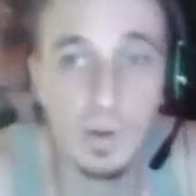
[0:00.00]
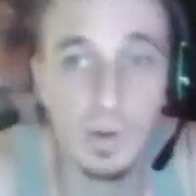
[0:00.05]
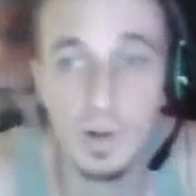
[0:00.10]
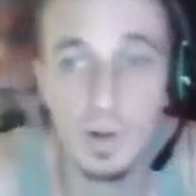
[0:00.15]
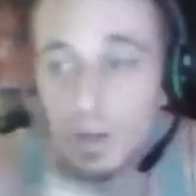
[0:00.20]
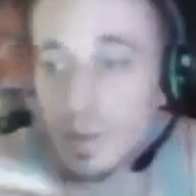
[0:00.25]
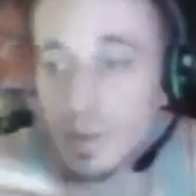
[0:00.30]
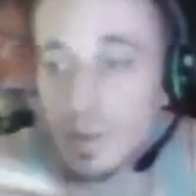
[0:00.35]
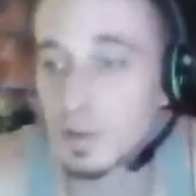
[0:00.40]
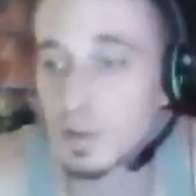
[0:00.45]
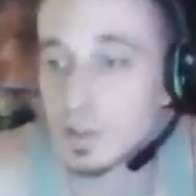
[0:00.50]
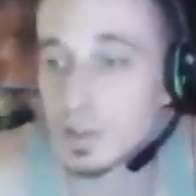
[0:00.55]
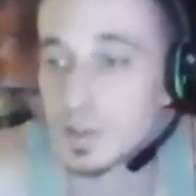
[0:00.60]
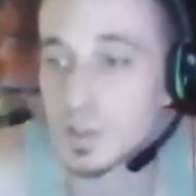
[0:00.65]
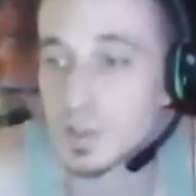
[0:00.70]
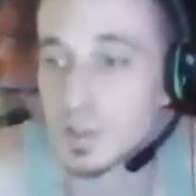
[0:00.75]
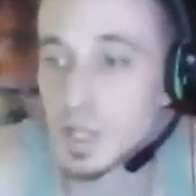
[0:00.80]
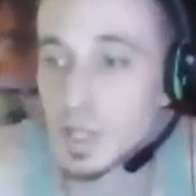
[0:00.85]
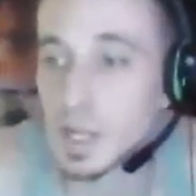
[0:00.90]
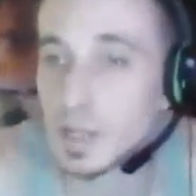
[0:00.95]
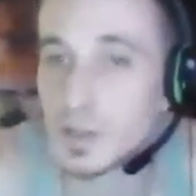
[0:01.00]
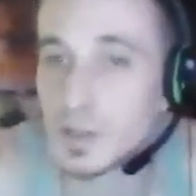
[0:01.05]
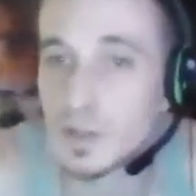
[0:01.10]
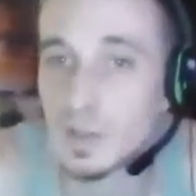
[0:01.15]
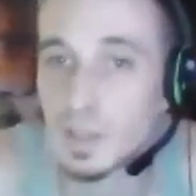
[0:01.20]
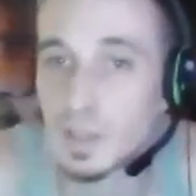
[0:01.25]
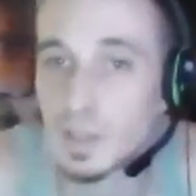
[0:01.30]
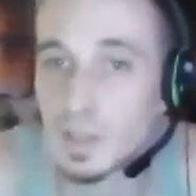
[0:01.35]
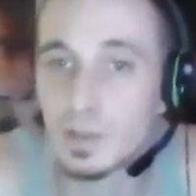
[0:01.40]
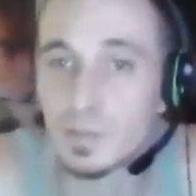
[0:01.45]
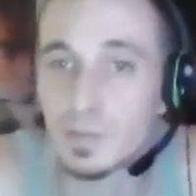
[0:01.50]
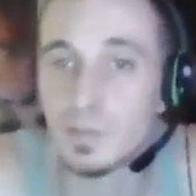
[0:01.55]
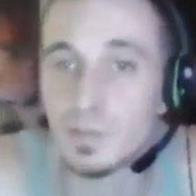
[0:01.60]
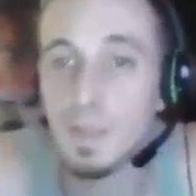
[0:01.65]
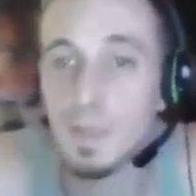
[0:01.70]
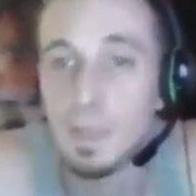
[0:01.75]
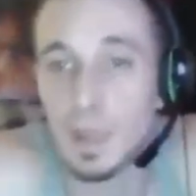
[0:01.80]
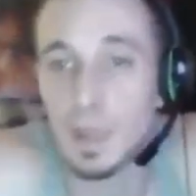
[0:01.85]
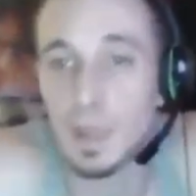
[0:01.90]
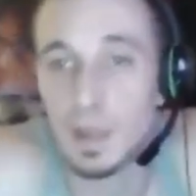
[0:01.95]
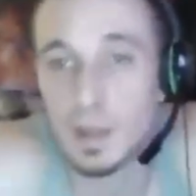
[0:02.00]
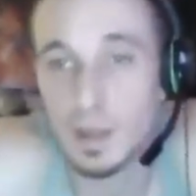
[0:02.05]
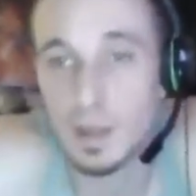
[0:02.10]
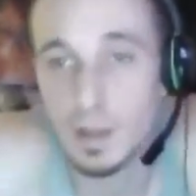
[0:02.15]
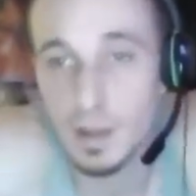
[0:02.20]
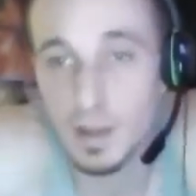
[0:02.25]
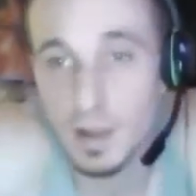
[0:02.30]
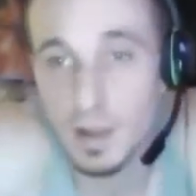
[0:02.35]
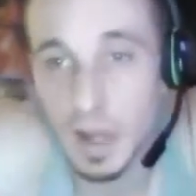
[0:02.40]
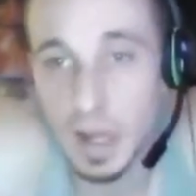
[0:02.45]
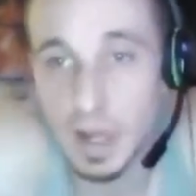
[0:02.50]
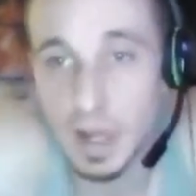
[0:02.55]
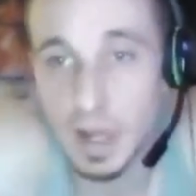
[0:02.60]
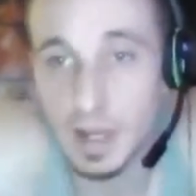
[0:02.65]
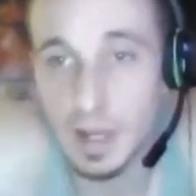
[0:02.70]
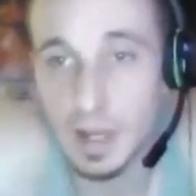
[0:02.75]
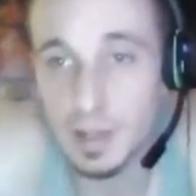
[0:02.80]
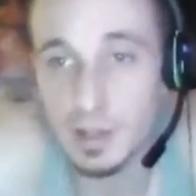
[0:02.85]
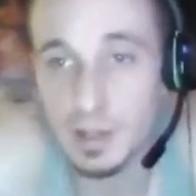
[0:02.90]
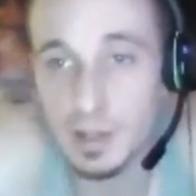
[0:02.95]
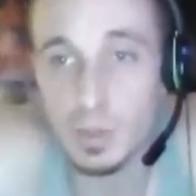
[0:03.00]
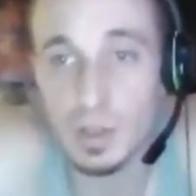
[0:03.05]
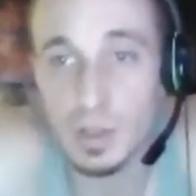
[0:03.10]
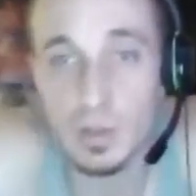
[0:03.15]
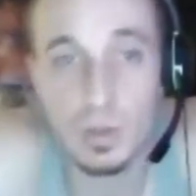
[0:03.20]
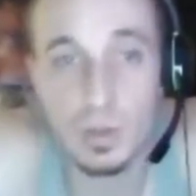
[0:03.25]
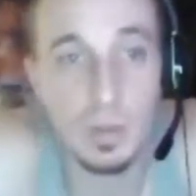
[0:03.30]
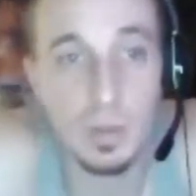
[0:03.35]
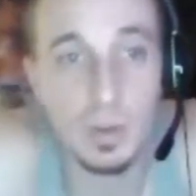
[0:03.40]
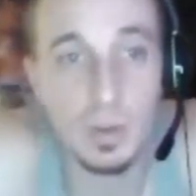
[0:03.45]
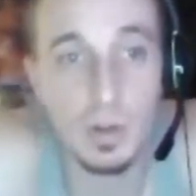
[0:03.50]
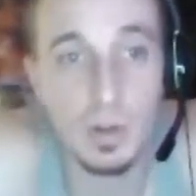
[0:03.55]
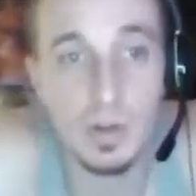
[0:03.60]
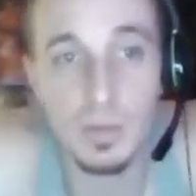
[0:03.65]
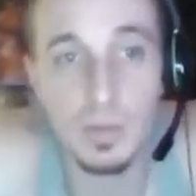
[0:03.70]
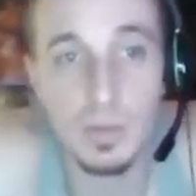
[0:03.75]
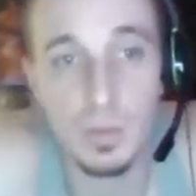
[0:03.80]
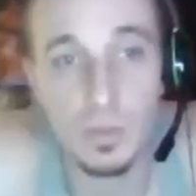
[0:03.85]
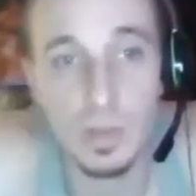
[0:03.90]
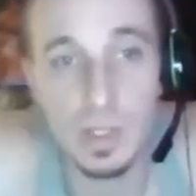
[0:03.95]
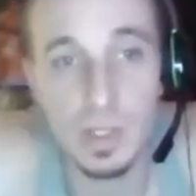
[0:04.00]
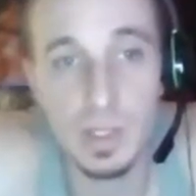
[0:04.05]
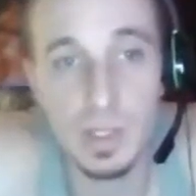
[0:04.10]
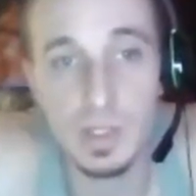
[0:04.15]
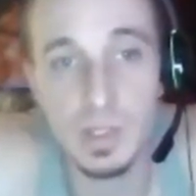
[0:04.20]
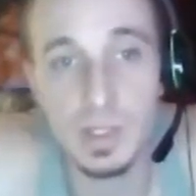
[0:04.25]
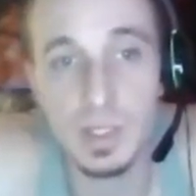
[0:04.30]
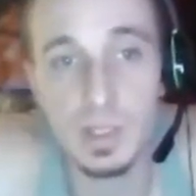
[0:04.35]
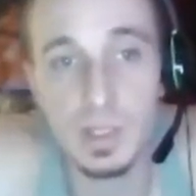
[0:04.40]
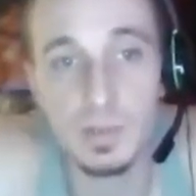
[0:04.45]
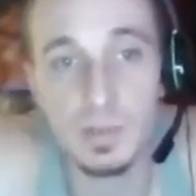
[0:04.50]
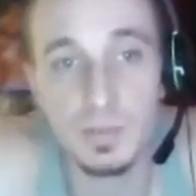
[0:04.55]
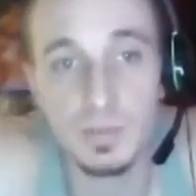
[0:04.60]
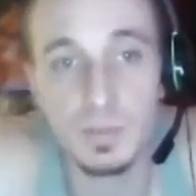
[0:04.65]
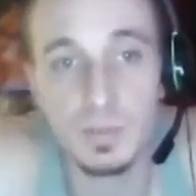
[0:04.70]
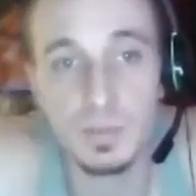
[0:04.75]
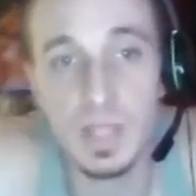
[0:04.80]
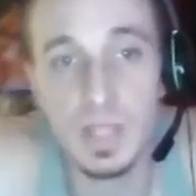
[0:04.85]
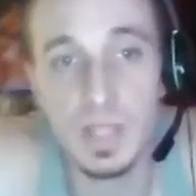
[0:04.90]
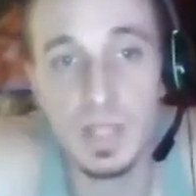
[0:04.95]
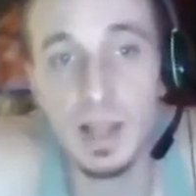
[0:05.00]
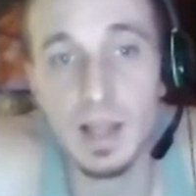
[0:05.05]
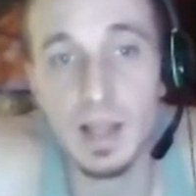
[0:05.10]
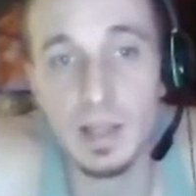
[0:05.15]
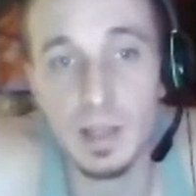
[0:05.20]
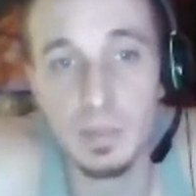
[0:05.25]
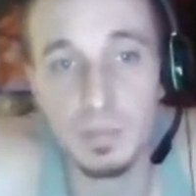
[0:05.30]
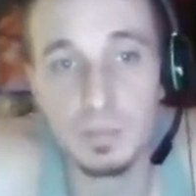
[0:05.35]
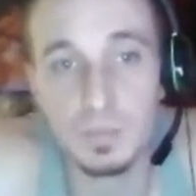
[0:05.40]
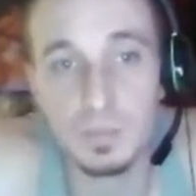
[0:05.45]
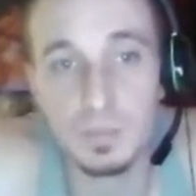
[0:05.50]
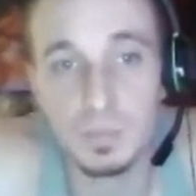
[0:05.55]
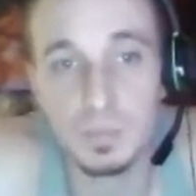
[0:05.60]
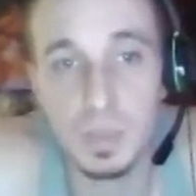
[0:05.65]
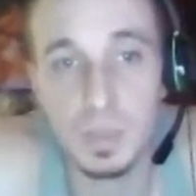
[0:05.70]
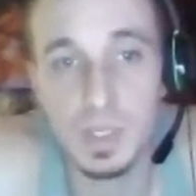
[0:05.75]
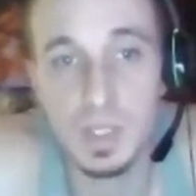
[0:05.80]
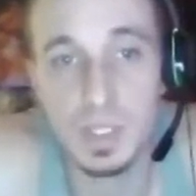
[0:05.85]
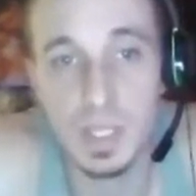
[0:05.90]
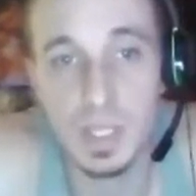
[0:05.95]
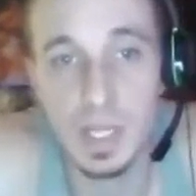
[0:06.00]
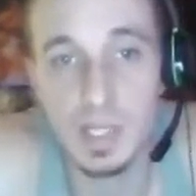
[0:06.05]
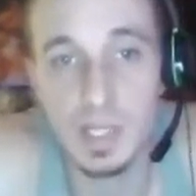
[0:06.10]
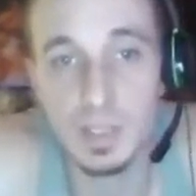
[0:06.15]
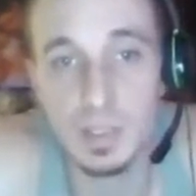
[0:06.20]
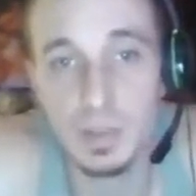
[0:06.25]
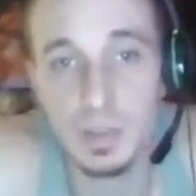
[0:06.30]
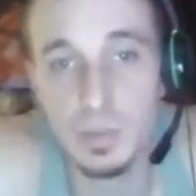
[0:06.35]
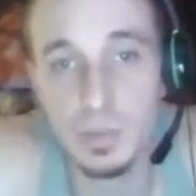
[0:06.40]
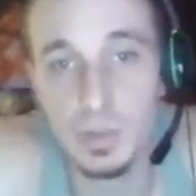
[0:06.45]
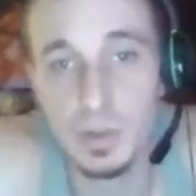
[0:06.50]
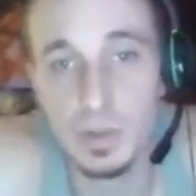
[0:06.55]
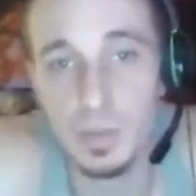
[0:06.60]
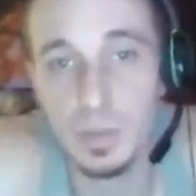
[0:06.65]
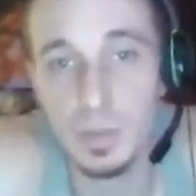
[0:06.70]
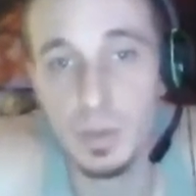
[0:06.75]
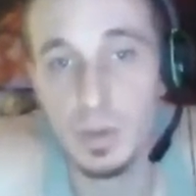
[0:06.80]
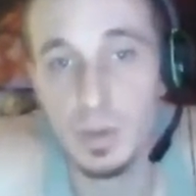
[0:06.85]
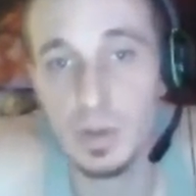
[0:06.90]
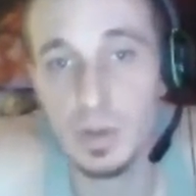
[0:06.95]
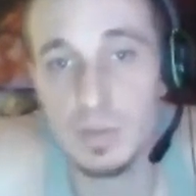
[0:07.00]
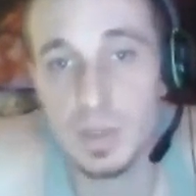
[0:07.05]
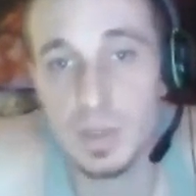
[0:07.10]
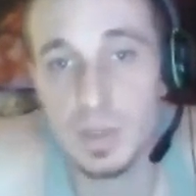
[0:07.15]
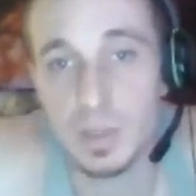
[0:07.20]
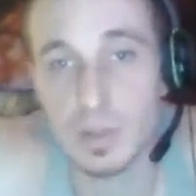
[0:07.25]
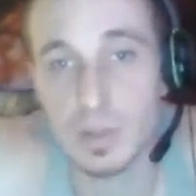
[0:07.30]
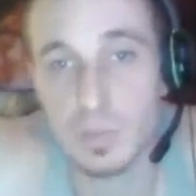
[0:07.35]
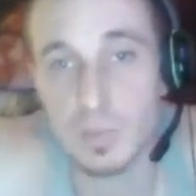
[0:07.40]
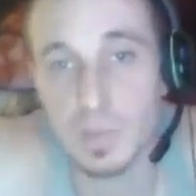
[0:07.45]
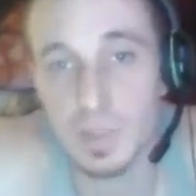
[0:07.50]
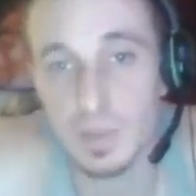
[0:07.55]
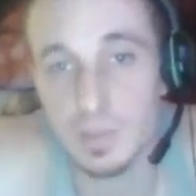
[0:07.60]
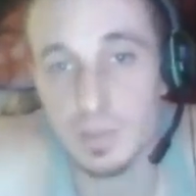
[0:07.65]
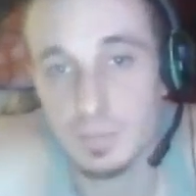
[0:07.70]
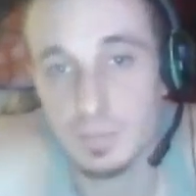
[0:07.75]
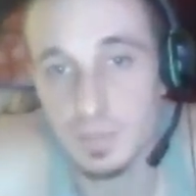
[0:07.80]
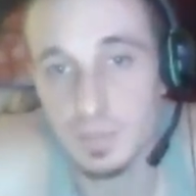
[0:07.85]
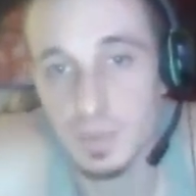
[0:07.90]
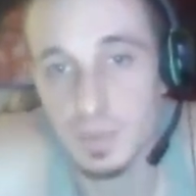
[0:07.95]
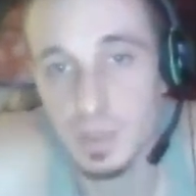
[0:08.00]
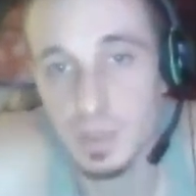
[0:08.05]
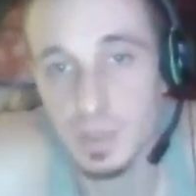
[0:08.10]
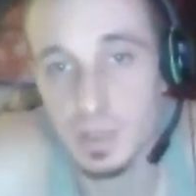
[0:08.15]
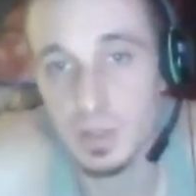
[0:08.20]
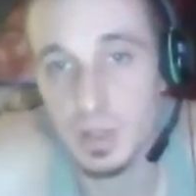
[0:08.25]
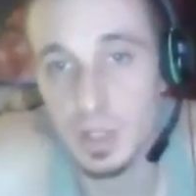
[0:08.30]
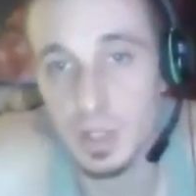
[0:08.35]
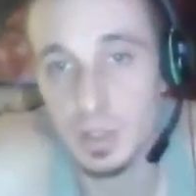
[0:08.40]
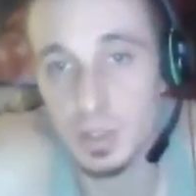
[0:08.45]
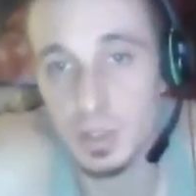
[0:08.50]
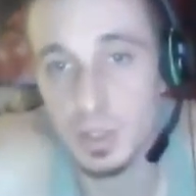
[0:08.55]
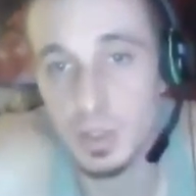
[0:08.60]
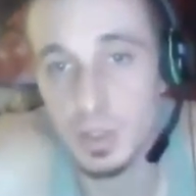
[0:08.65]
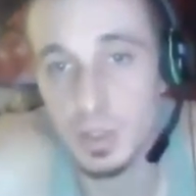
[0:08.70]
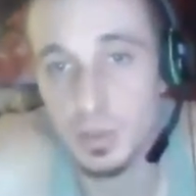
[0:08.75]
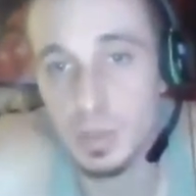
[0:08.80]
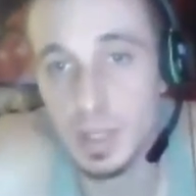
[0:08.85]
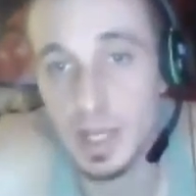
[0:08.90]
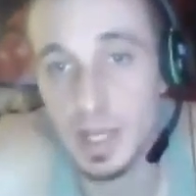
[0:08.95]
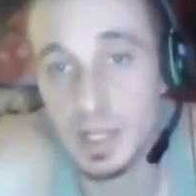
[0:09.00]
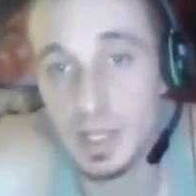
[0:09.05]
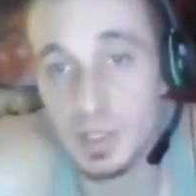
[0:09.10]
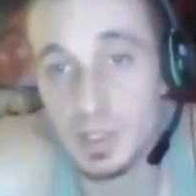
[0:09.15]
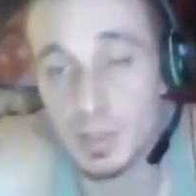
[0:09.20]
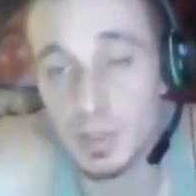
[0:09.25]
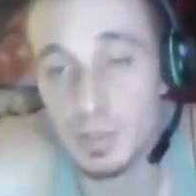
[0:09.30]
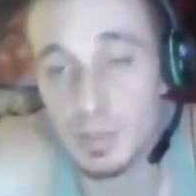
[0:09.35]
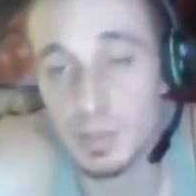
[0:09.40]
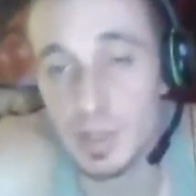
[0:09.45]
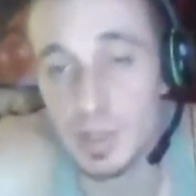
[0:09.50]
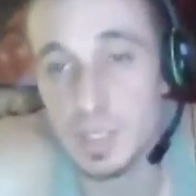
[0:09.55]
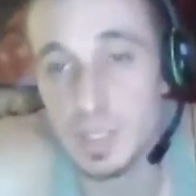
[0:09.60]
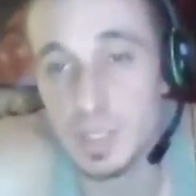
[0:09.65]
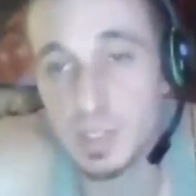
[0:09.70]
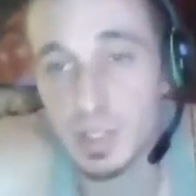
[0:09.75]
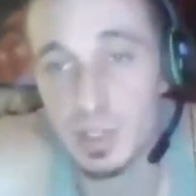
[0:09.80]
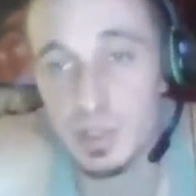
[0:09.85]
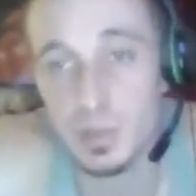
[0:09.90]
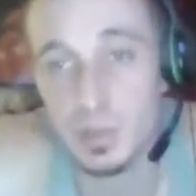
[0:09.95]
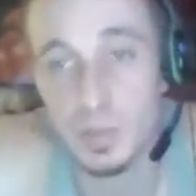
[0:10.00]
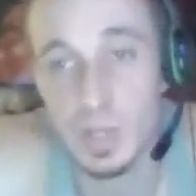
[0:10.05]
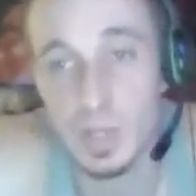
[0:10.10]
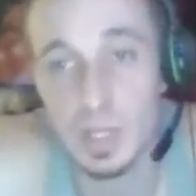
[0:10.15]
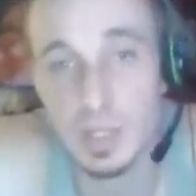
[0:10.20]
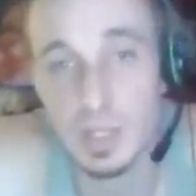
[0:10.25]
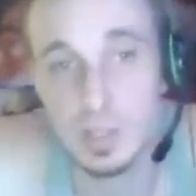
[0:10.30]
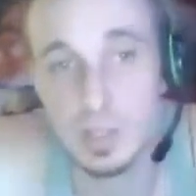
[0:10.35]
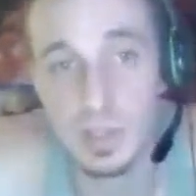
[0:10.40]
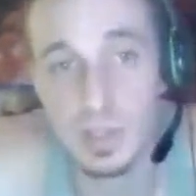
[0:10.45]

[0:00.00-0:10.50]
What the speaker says: our thoughts change things. And then here's where the report of the reasons tally precisely with the report of the illumined, and as shown by their teachings and writings.